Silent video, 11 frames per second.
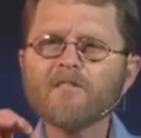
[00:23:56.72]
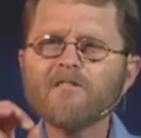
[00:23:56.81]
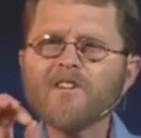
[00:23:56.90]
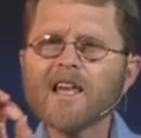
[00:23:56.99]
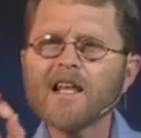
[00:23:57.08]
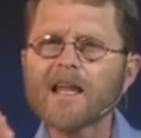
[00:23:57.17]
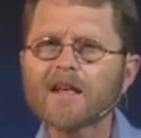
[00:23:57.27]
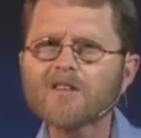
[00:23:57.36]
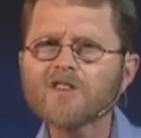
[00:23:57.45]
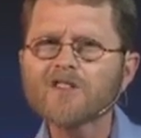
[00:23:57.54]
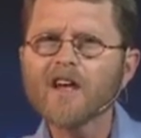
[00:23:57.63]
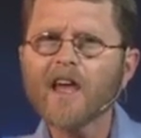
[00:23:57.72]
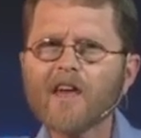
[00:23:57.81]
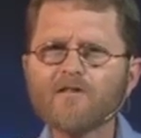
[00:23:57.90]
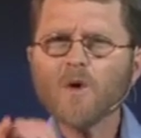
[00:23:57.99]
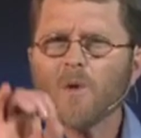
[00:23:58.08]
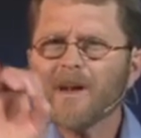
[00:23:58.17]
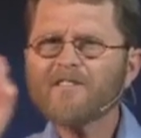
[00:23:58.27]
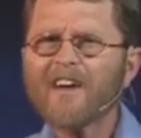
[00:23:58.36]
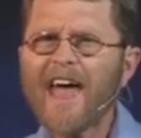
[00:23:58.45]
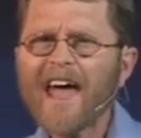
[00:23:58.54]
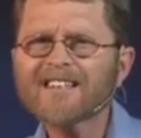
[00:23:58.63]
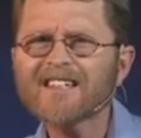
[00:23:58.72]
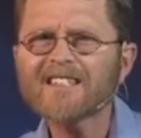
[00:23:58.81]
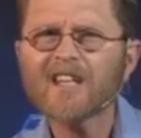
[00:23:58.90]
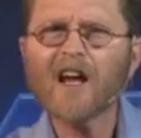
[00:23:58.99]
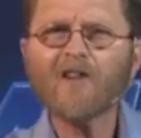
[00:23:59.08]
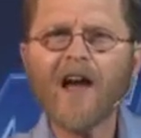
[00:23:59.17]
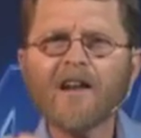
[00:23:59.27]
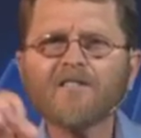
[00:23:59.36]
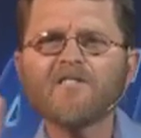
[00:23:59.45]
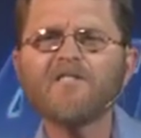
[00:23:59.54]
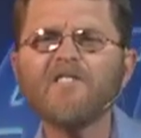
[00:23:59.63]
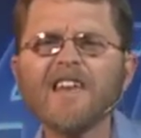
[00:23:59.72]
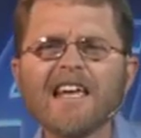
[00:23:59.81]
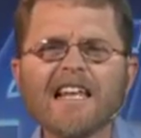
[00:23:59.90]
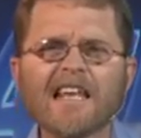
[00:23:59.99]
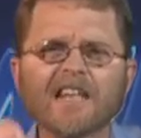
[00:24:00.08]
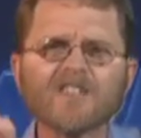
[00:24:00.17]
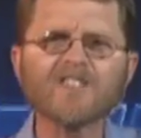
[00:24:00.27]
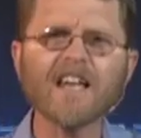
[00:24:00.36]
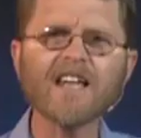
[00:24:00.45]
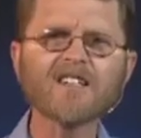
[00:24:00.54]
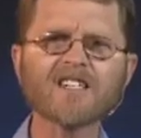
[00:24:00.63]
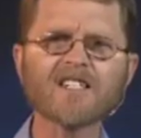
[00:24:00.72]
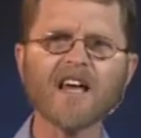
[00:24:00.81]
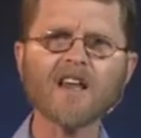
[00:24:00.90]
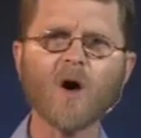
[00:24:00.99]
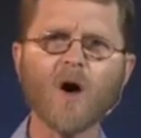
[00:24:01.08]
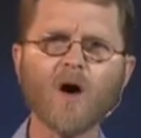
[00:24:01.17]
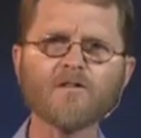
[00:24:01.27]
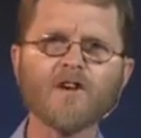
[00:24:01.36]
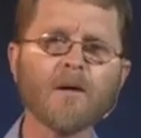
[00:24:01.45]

feelings, if we would have acted around feelings instead of